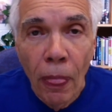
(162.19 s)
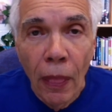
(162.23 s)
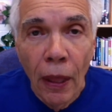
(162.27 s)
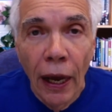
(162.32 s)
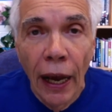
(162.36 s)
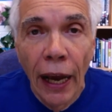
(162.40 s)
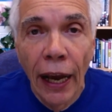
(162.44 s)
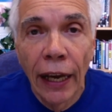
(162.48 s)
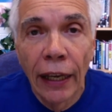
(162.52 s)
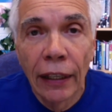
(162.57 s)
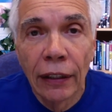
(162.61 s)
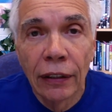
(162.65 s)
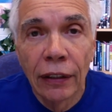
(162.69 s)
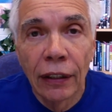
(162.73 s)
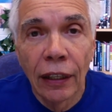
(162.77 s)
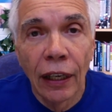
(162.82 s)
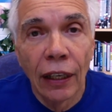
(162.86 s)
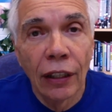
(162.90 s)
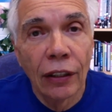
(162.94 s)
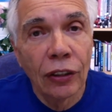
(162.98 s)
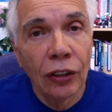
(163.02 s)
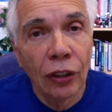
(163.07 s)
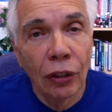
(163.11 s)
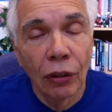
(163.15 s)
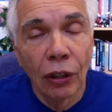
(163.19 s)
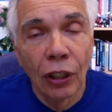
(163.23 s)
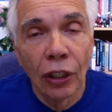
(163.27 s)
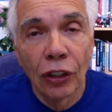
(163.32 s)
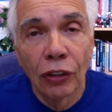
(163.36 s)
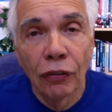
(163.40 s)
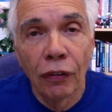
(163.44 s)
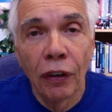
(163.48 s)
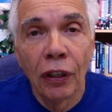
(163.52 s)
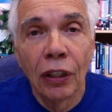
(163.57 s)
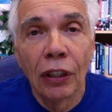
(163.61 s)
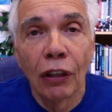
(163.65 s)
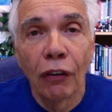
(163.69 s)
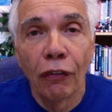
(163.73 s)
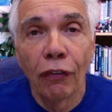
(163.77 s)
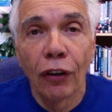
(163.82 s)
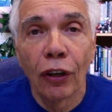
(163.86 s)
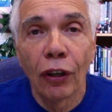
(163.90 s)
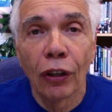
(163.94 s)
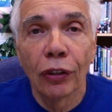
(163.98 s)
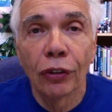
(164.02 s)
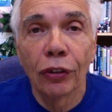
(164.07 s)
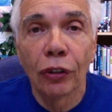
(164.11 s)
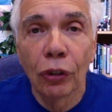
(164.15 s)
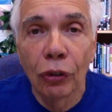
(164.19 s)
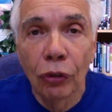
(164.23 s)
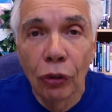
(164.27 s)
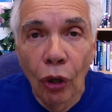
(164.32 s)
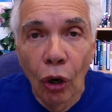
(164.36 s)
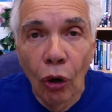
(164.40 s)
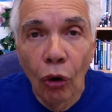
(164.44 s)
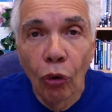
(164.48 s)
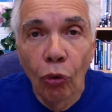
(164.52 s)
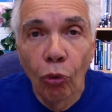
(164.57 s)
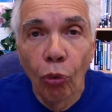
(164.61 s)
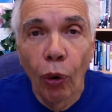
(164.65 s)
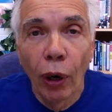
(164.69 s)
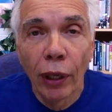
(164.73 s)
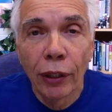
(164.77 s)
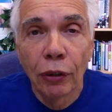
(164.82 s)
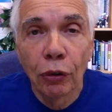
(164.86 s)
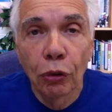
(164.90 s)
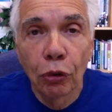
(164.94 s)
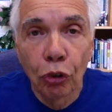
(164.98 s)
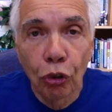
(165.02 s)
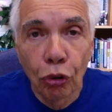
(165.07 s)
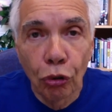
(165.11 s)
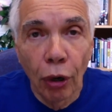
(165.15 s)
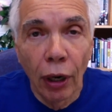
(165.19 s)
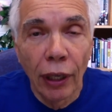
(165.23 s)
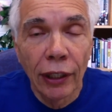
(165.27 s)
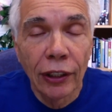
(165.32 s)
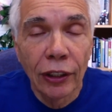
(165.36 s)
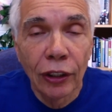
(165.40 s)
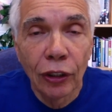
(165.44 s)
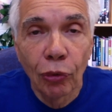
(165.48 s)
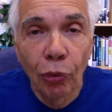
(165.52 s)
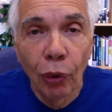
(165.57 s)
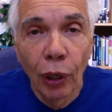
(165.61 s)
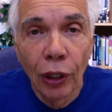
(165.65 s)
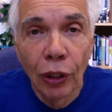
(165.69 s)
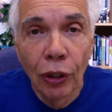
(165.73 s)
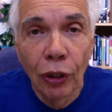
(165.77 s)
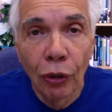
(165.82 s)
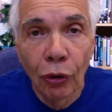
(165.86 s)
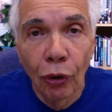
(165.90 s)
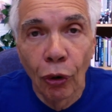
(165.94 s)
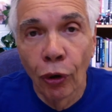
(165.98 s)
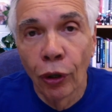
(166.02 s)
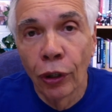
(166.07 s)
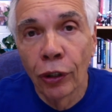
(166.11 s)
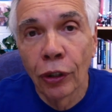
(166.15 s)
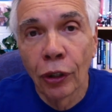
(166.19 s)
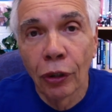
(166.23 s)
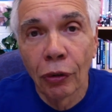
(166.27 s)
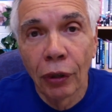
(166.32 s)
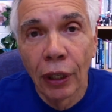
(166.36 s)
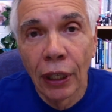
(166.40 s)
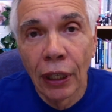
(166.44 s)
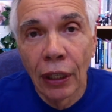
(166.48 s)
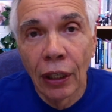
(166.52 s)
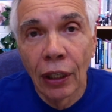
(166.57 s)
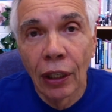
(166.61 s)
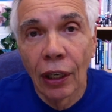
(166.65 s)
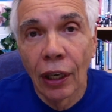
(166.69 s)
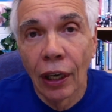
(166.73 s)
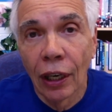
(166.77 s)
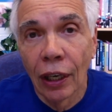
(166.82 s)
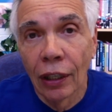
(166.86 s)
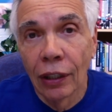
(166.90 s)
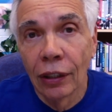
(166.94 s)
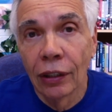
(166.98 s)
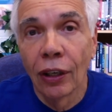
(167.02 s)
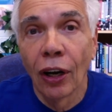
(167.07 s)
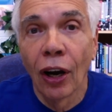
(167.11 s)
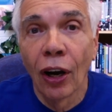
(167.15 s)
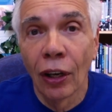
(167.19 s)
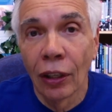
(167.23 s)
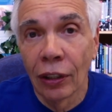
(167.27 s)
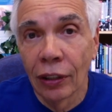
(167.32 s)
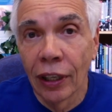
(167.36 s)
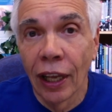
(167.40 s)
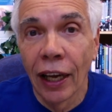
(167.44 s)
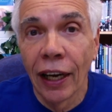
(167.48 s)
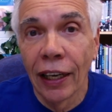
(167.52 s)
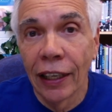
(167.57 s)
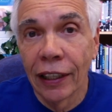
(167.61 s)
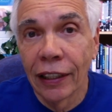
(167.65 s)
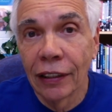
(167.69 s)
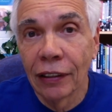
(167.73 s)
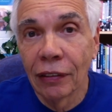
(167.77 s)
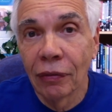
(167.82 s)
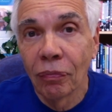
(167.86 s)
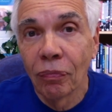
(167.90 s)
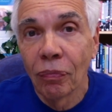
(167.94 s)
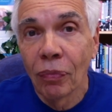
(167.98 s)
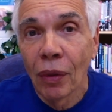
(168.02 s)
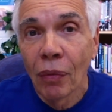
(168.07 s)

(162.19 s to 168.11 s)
And so it is very difficult to know what to trust when you're ordering online.